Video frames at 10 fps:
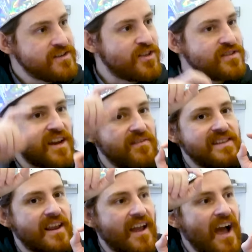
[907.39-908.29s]
So there's kind of
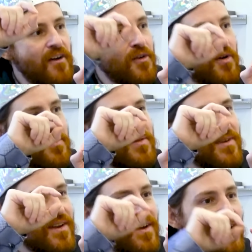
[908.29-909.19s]
this like arrow
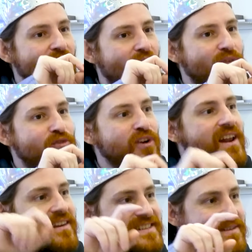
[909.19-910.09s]
of
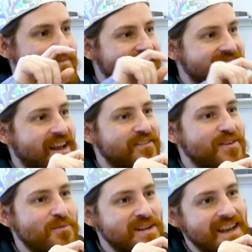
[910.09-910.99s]
realism. It's kind of
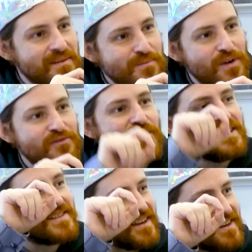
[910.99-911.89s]
the, what's like more
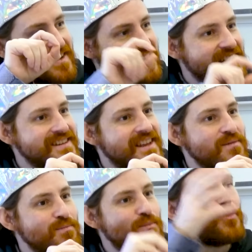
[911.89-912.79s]
recent is
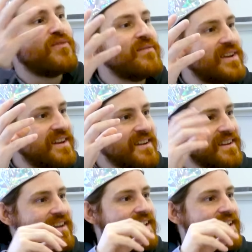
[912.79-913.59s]
like more vivid.